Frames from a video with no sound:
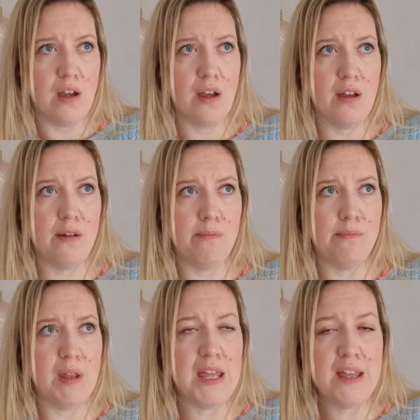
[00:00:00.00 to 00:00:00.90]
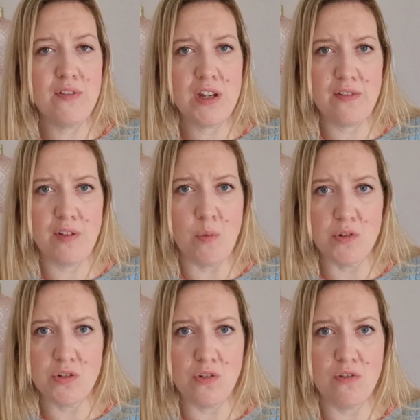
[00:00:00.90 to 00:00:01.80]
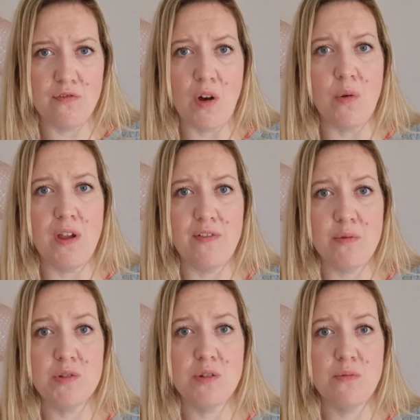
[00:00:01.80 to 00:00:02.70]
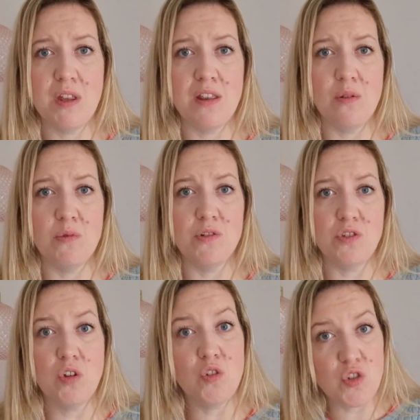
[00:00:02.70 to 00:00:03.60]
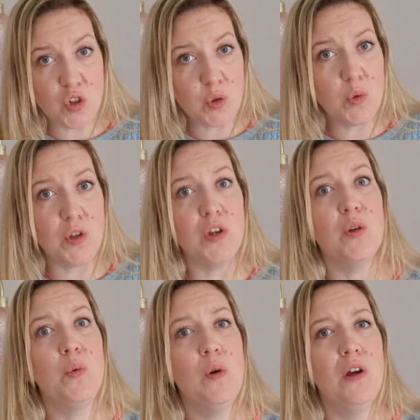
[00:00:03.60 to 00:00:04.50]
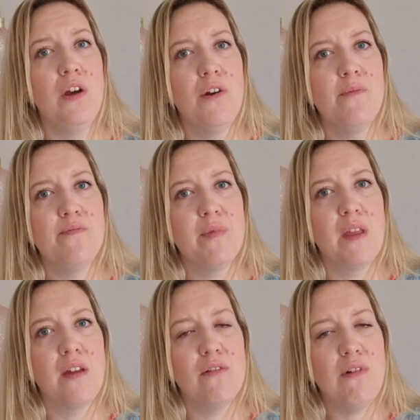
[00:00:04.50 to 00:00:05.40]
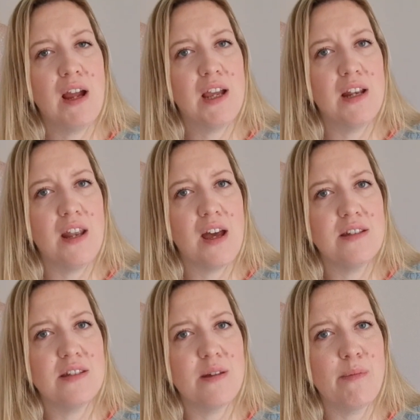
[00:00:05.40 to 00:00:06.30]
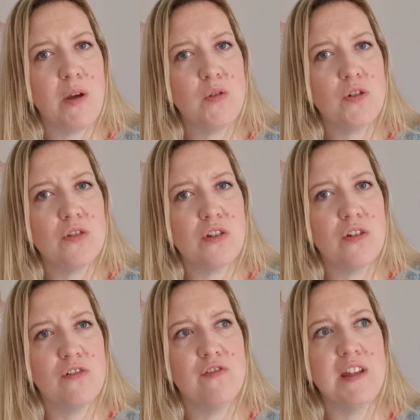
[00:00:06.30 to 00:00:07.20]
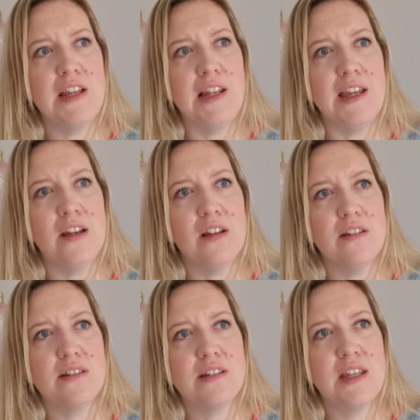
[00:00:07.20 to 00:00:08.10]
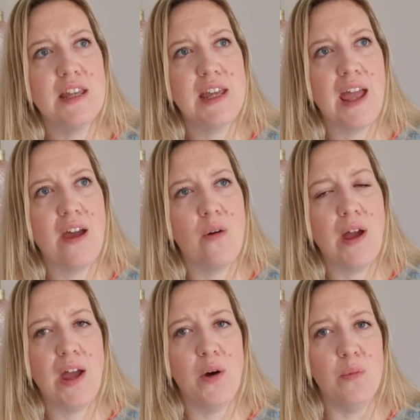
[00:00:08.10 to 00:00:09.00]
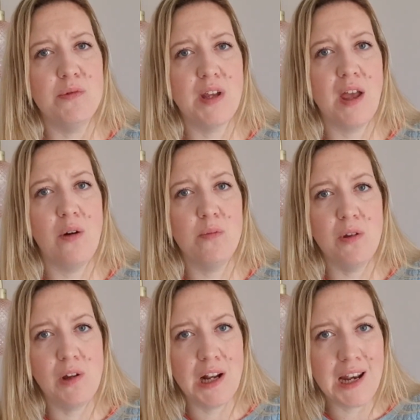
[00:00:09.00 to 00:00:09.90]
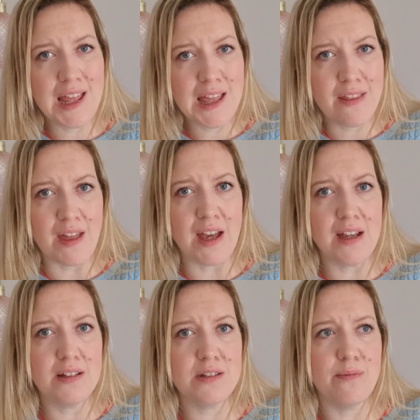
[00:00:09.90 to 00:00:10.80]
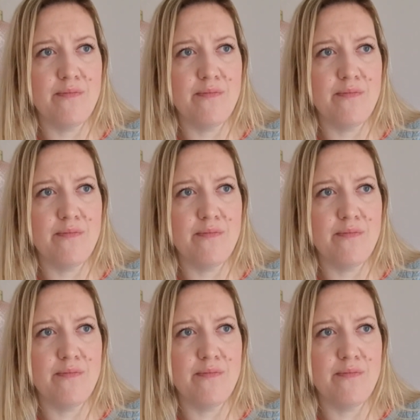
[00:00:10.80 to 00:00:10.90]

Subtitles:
even if it wasn't your fault, if it was something that was done to you. Recognise the emotions that you're feeling and seek out help to help you clear that